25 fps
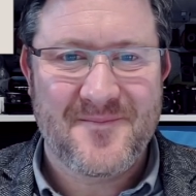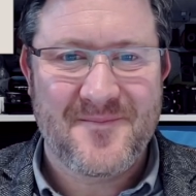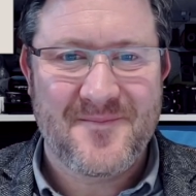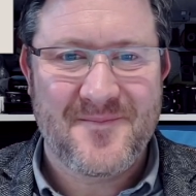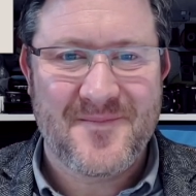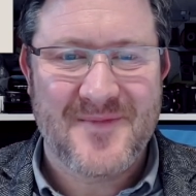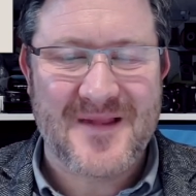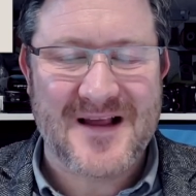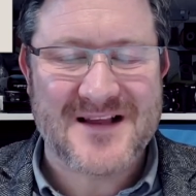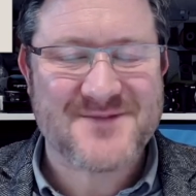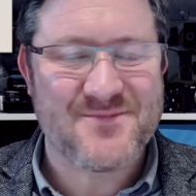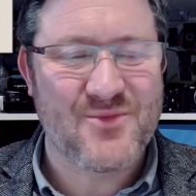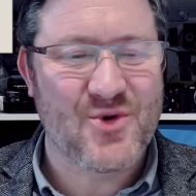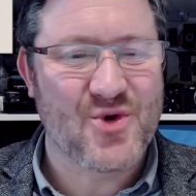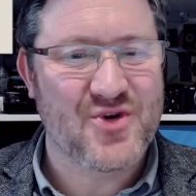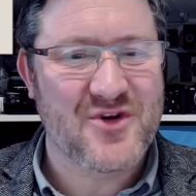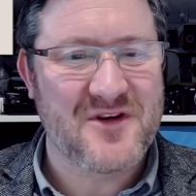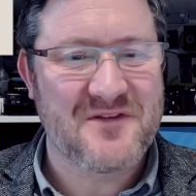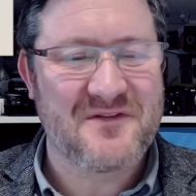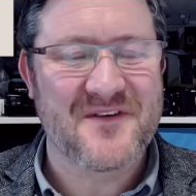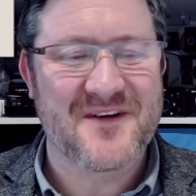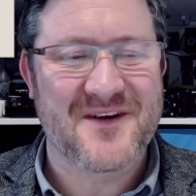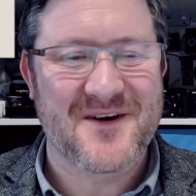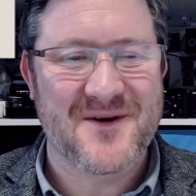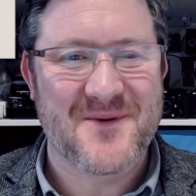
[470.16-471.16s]
That's more
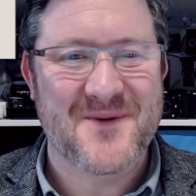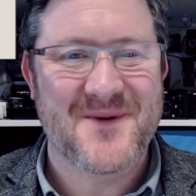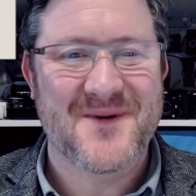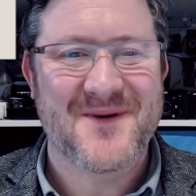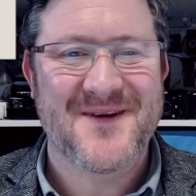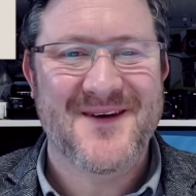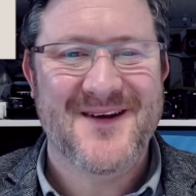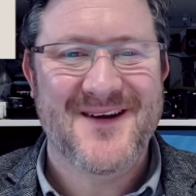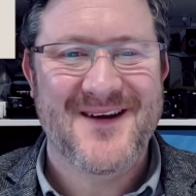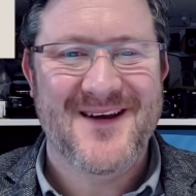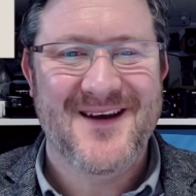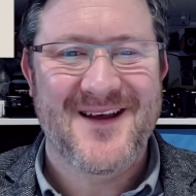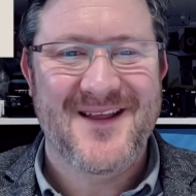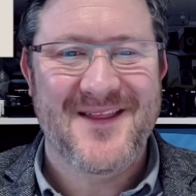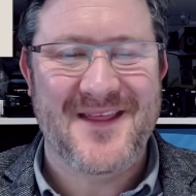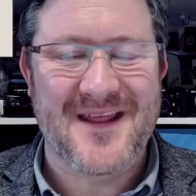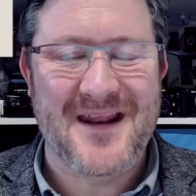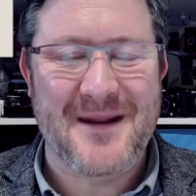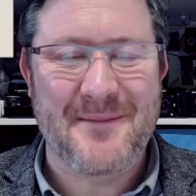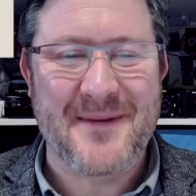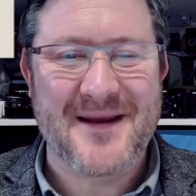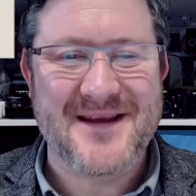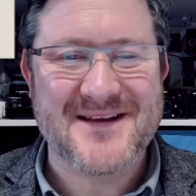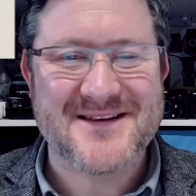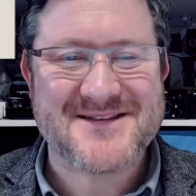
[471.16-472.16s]
difficult than it
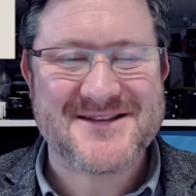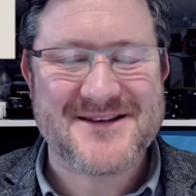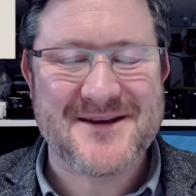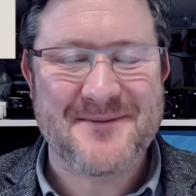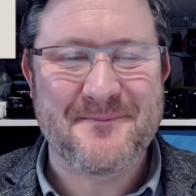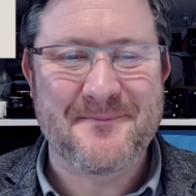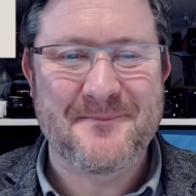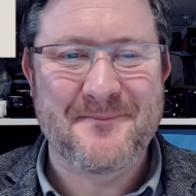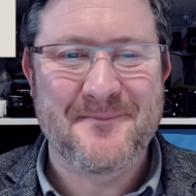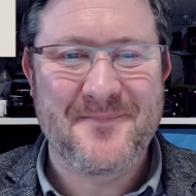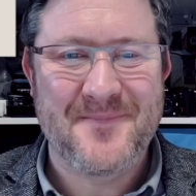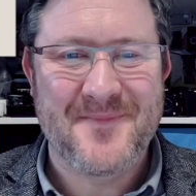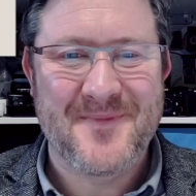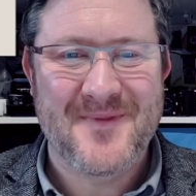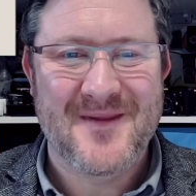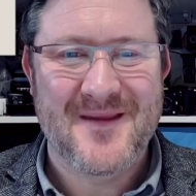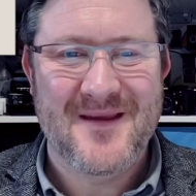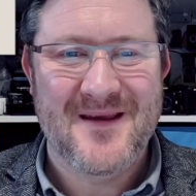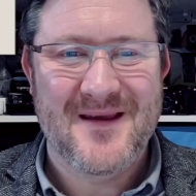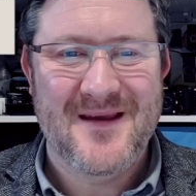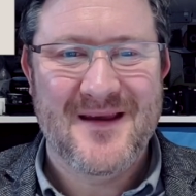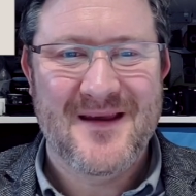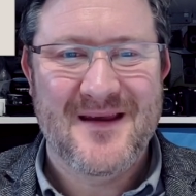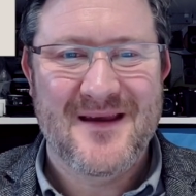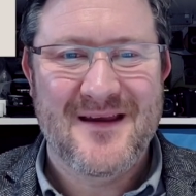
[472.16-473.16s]
might seem.
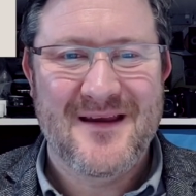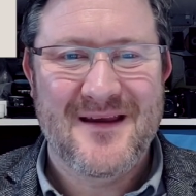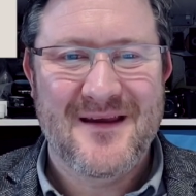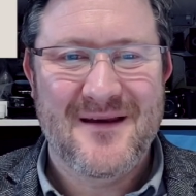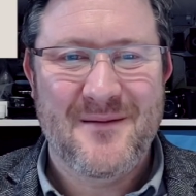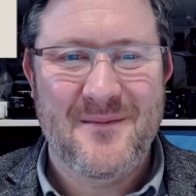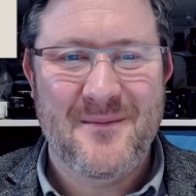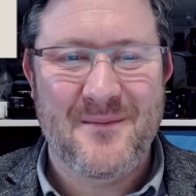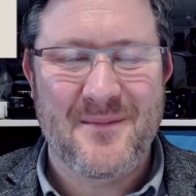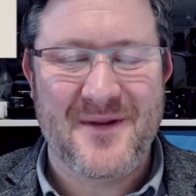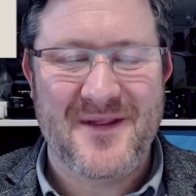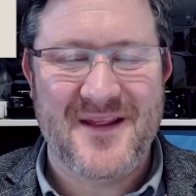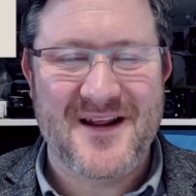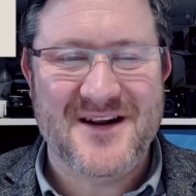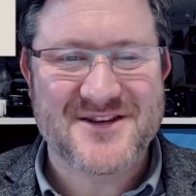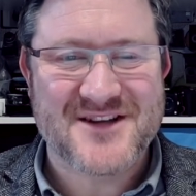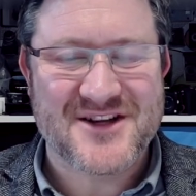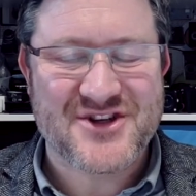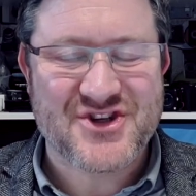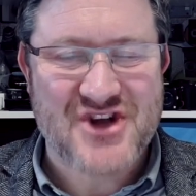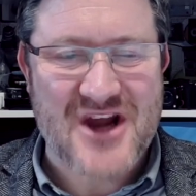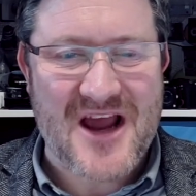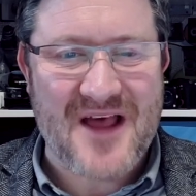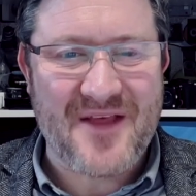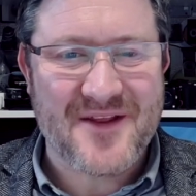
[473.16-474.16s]
But there's a
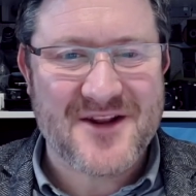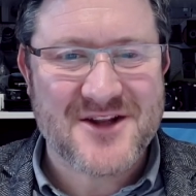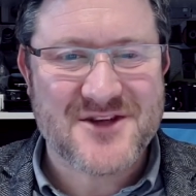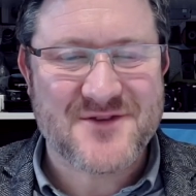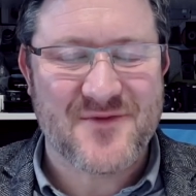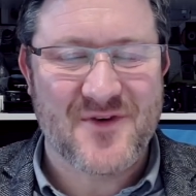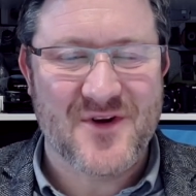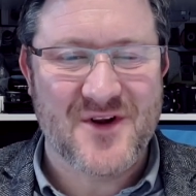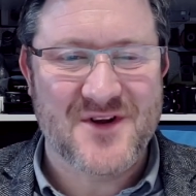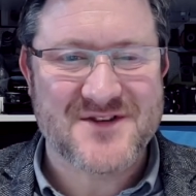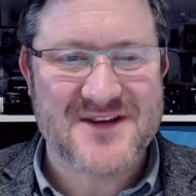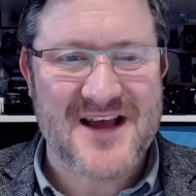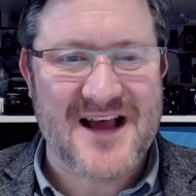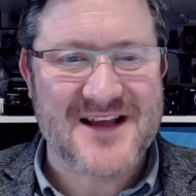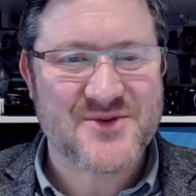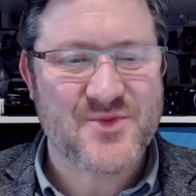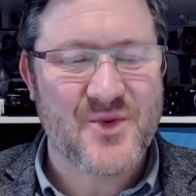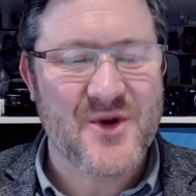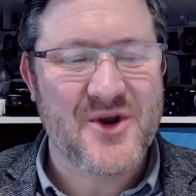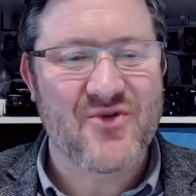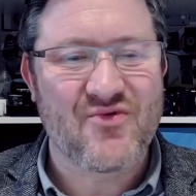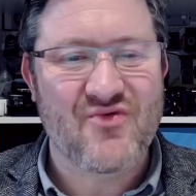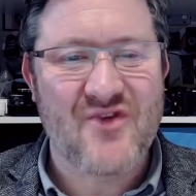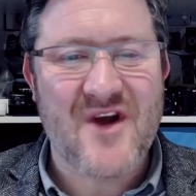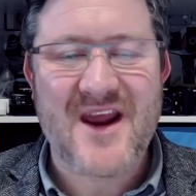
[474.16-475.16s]
challenge for us as
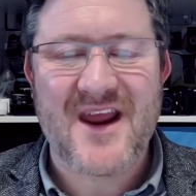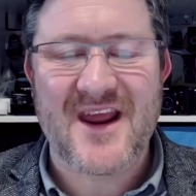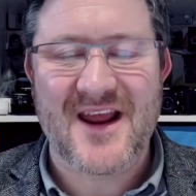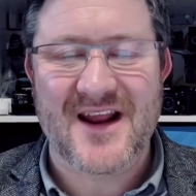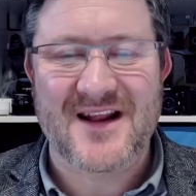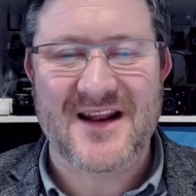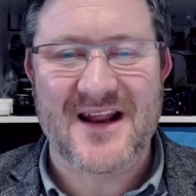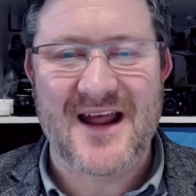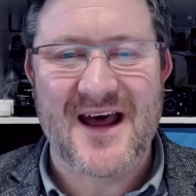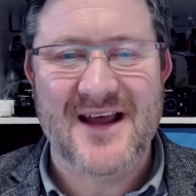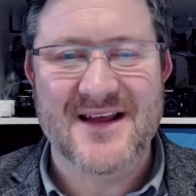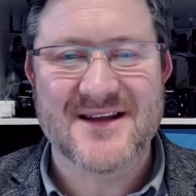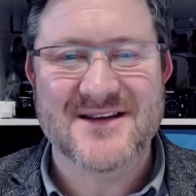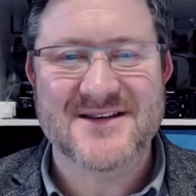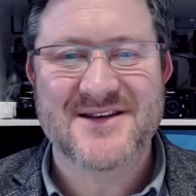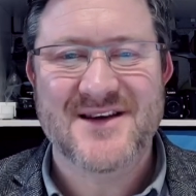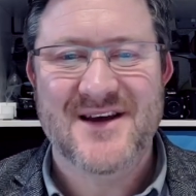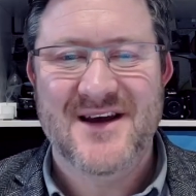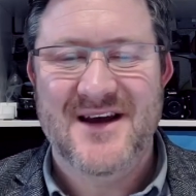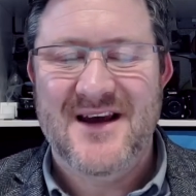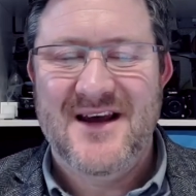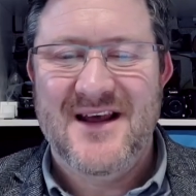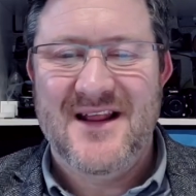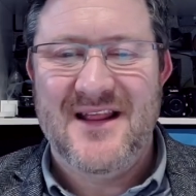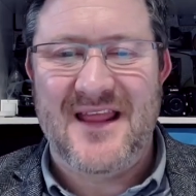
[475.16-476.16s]
we recognise
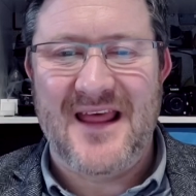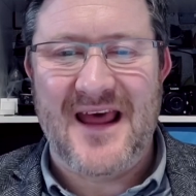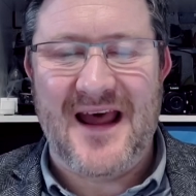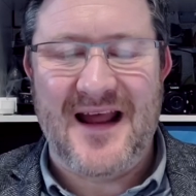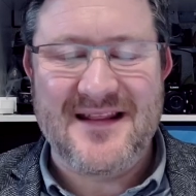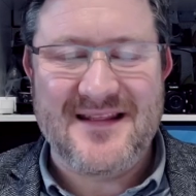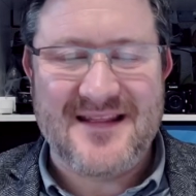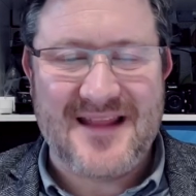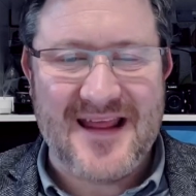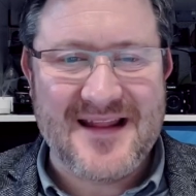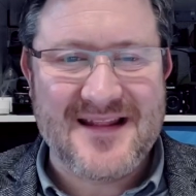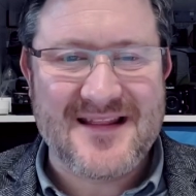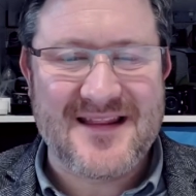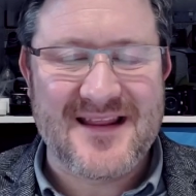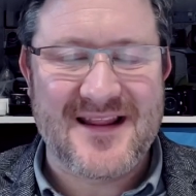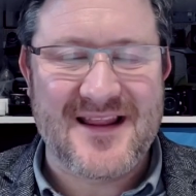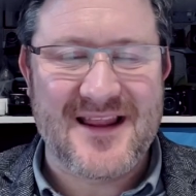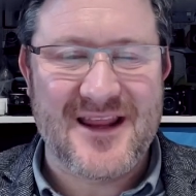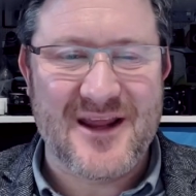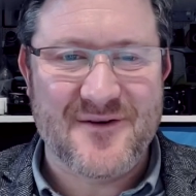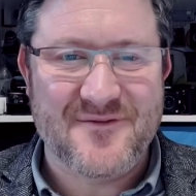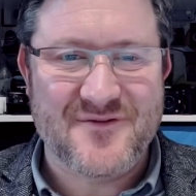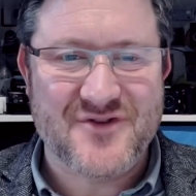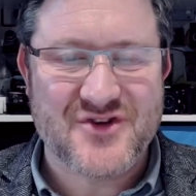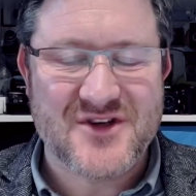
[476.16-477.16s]
the identity
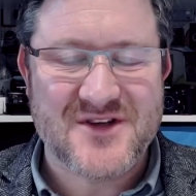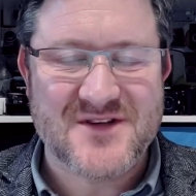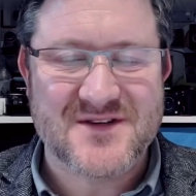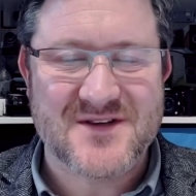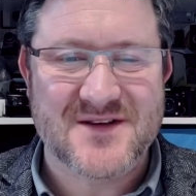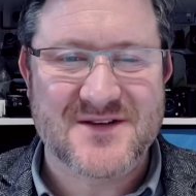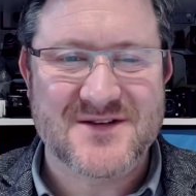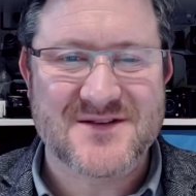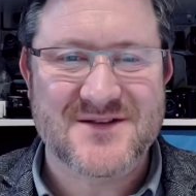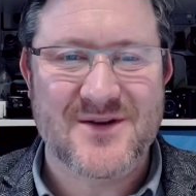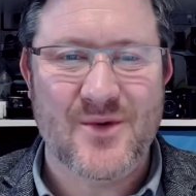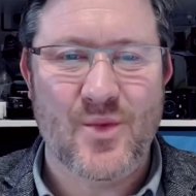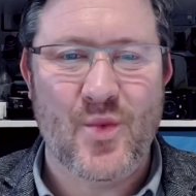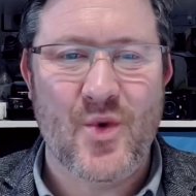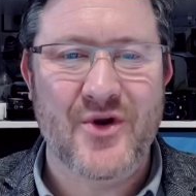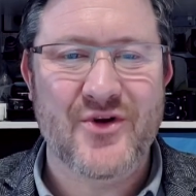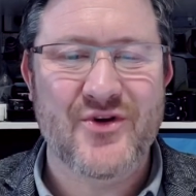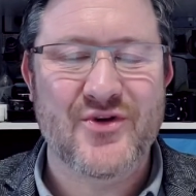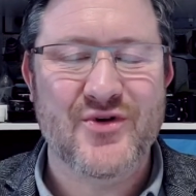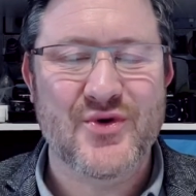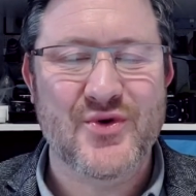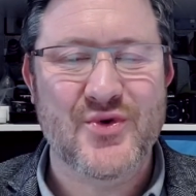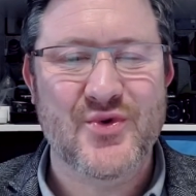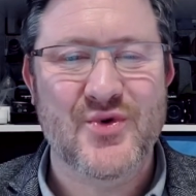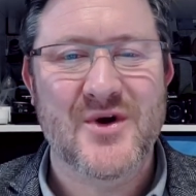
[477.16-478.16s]
of Jesus, the one
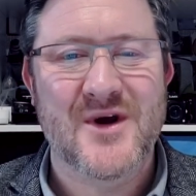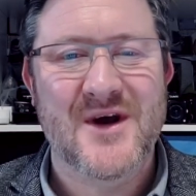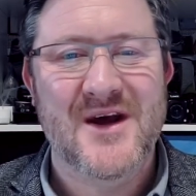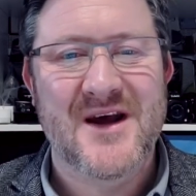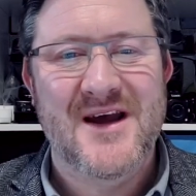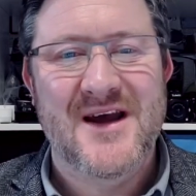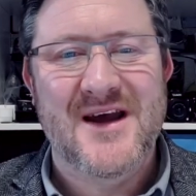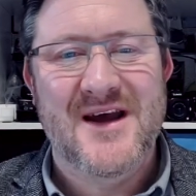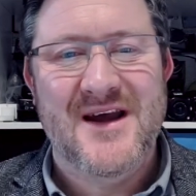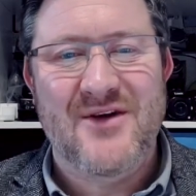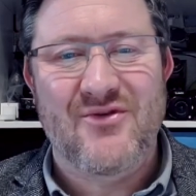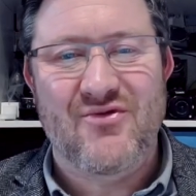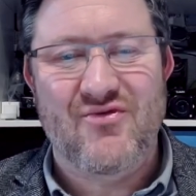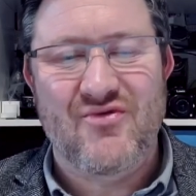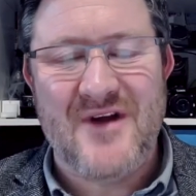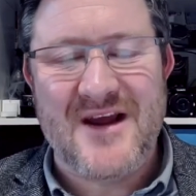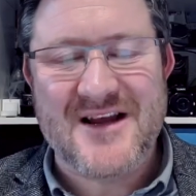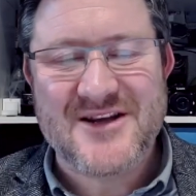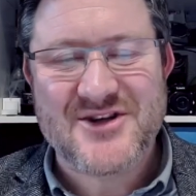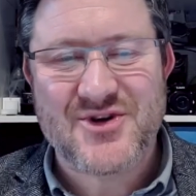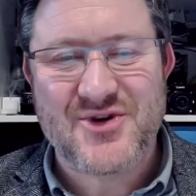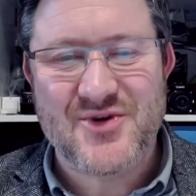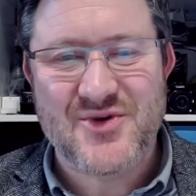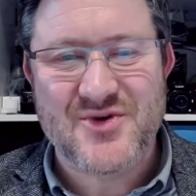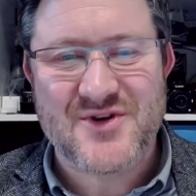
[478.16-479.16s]
who
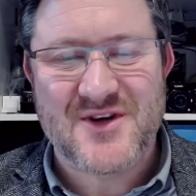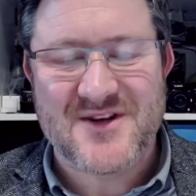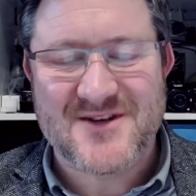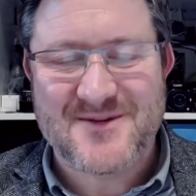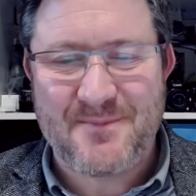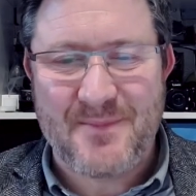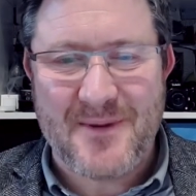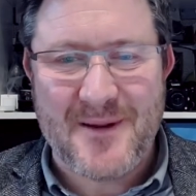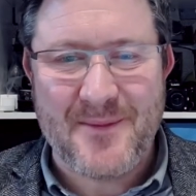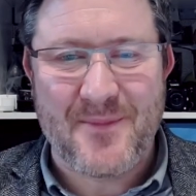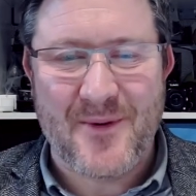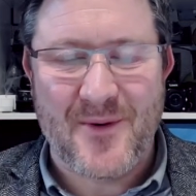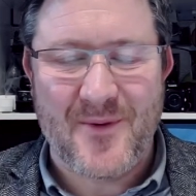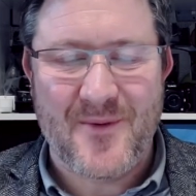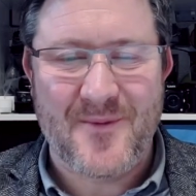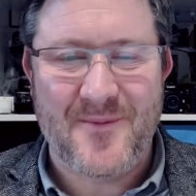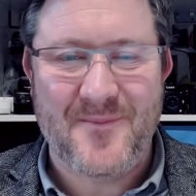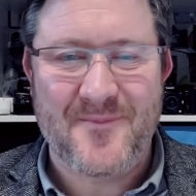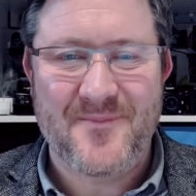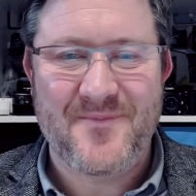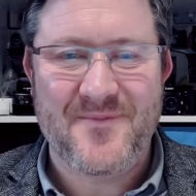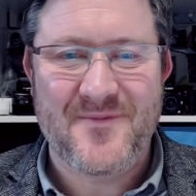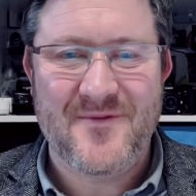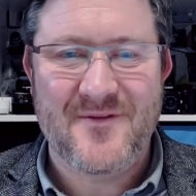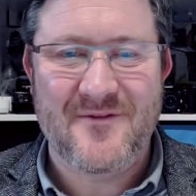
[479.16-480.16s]
rescues his people
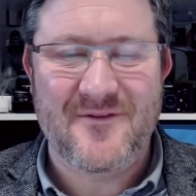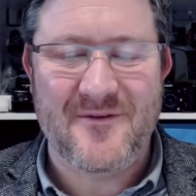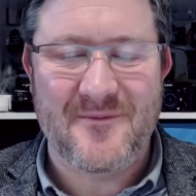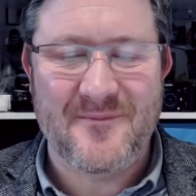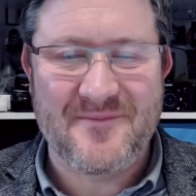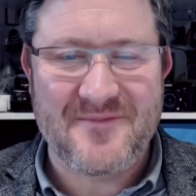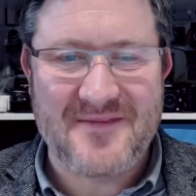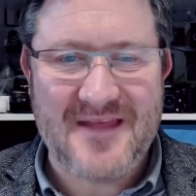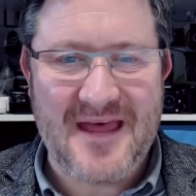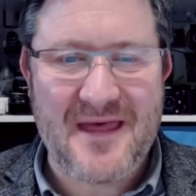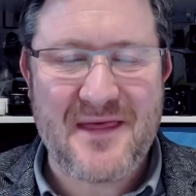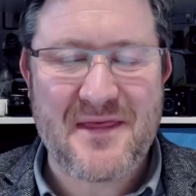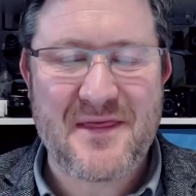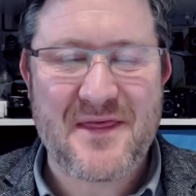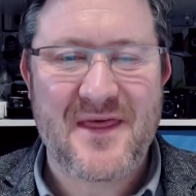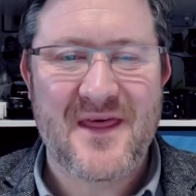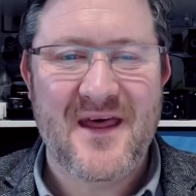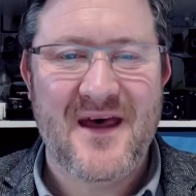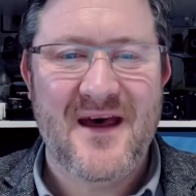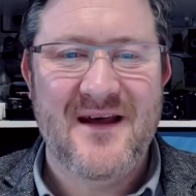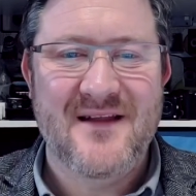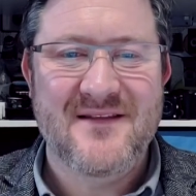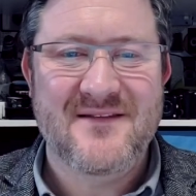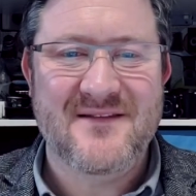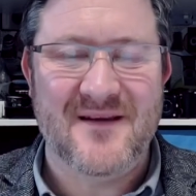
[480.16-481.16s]
from death
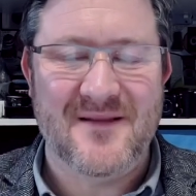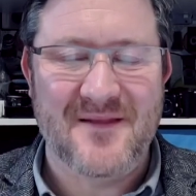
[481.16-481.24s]
to